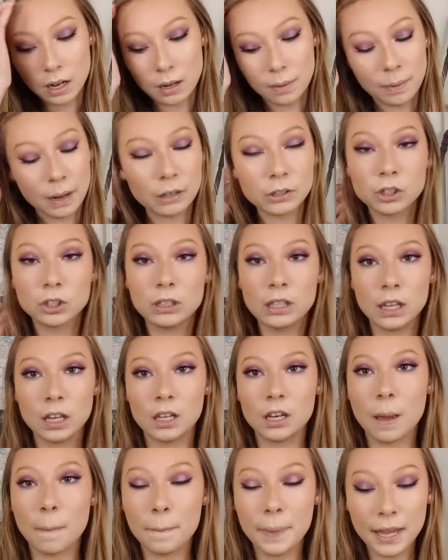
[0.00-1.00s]
I'll stick
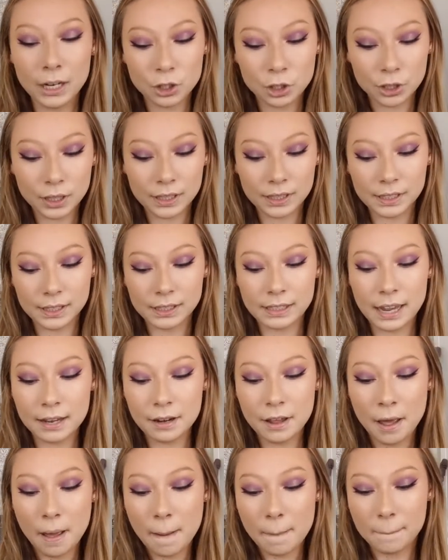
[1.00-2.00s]
in a picture
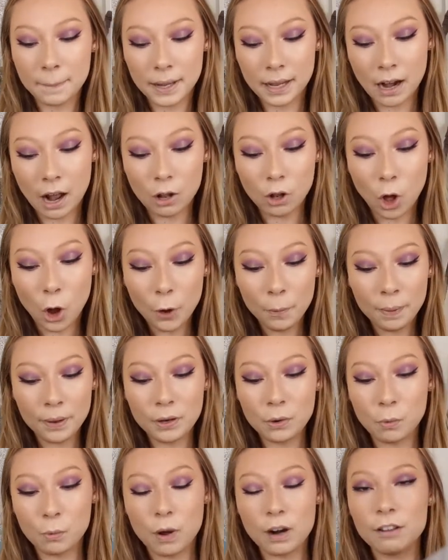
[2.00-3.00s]
instead, but I'll
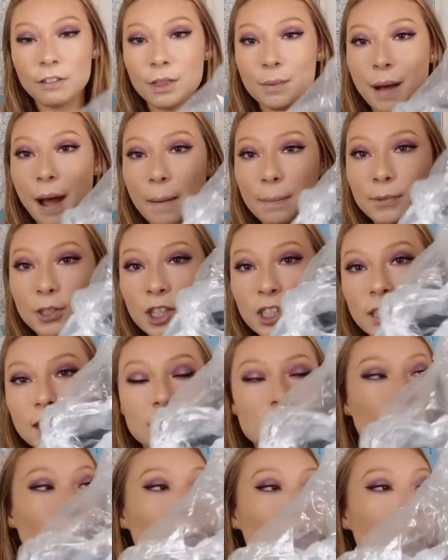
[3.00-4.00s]
open one of them up
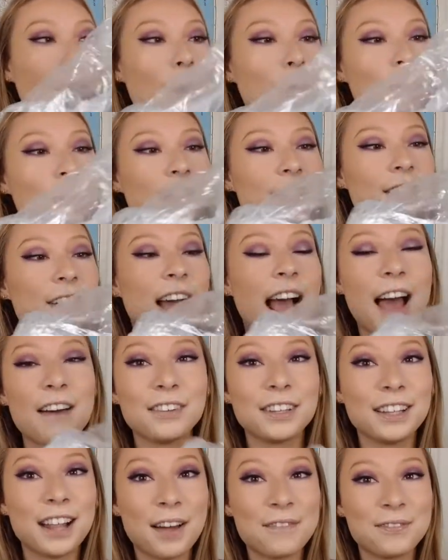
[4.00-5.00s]
just so that we can
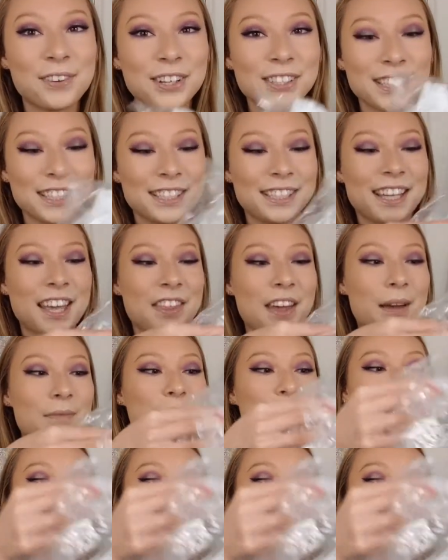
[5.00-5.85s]
have a little unboxing together. I'm